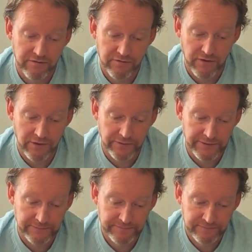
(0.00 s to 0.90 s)

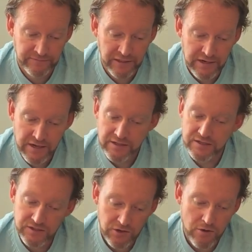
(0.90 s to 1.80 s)
following.
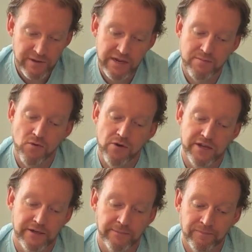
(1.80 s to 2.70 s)
There's so many more
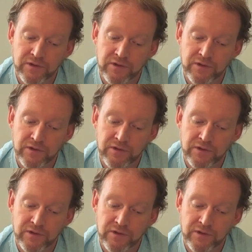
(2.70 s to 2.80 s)
here.